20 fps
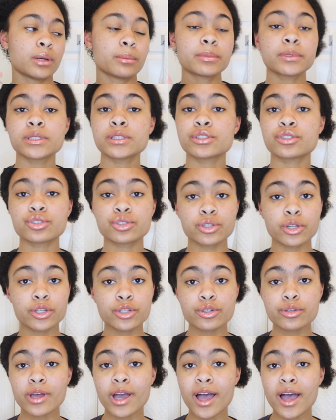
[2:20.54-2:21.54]
I'm gonna show
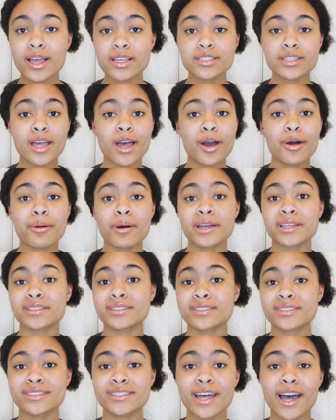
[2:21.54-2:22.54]
you guys how I
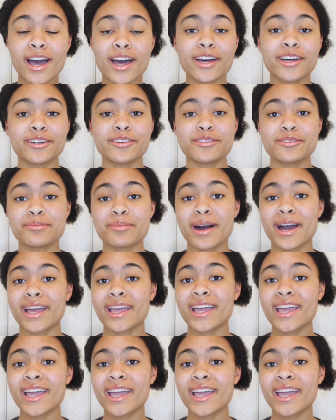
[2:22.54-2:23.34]
style my